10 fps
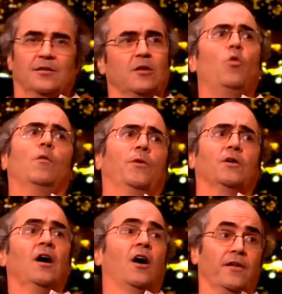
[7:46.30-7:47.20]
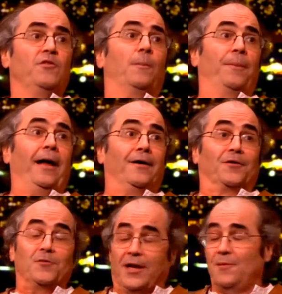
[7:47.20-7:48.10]
go on, borrow, I'll give you £1.
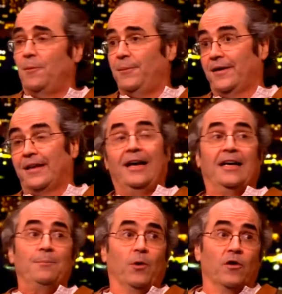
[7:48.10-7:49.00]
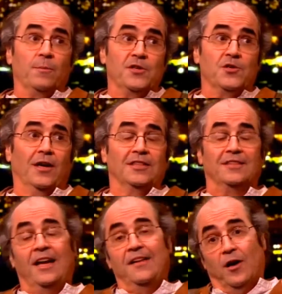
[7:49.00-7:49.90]
So he gave him £1, and he borrowed him his trousers.
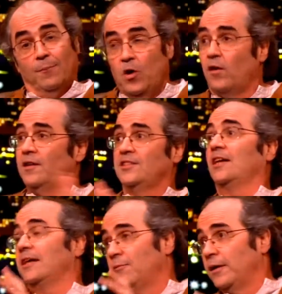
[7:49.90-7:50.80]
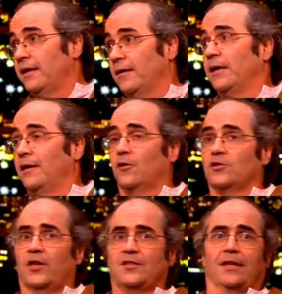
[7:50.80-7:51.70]
Now, I'm not going to say when he got
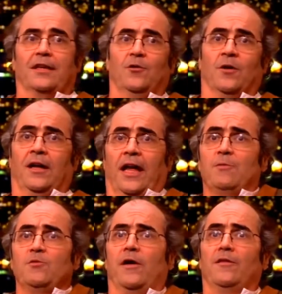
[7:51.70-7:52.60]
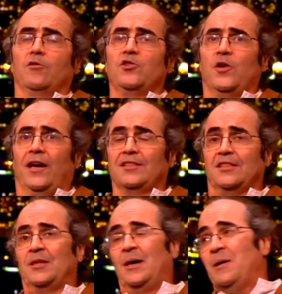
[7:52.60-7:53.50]
tragically killed, he was wearing those
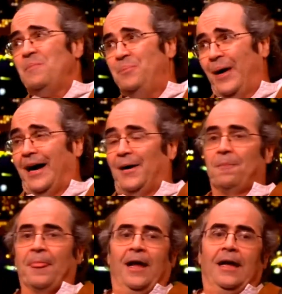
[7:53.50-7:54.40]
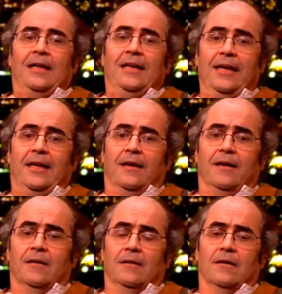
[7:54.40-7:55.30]
trousers. But Lenny
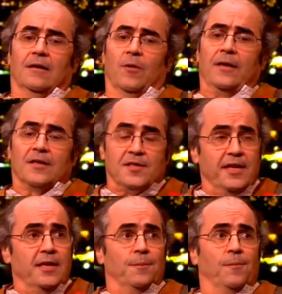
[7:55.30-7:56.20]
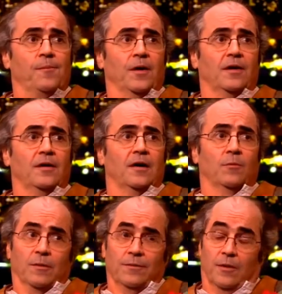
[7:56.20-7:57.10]
went to see him.
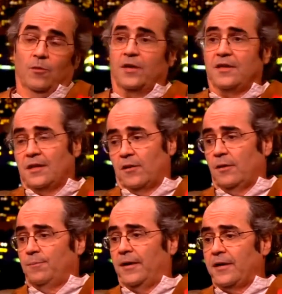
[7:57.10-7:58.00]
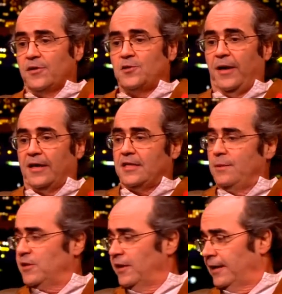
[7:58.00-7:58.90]
We all did, you pay your respects, and he
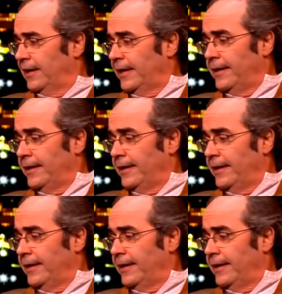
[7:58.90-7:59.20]
was kind of laid